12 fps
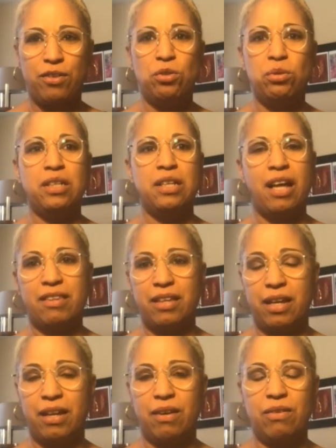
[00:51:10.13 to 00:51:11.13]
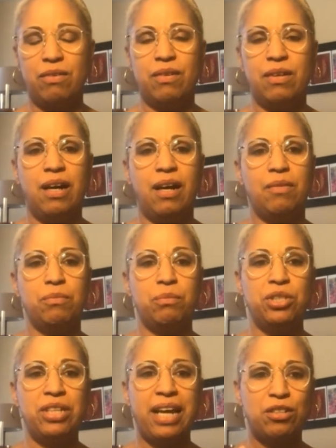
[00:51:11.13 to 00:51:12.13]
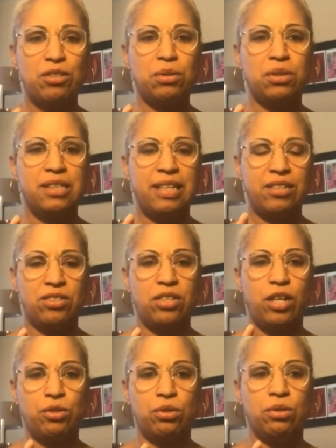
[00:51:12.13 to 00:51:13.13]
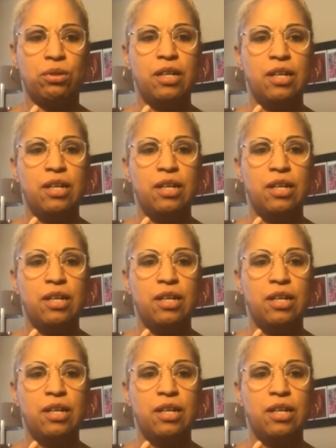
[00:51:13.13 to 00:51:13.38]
doing nothing, which actually that's not true.